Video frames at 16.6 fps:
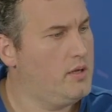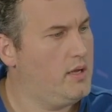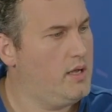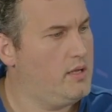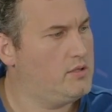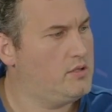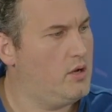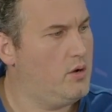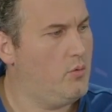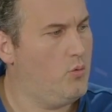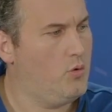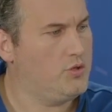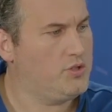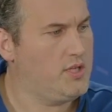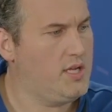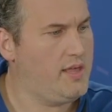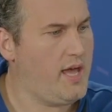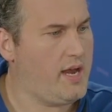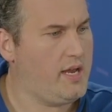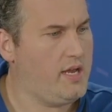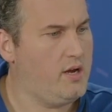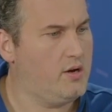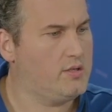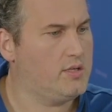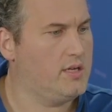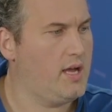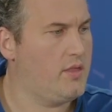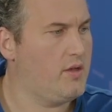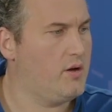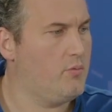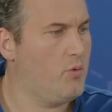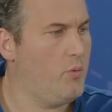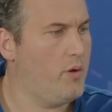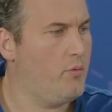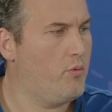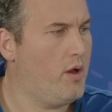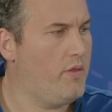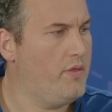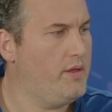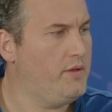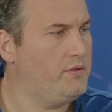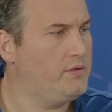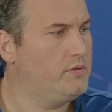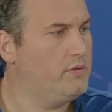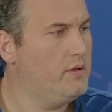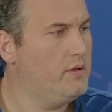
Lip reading: And so we'll see that here together when we run this.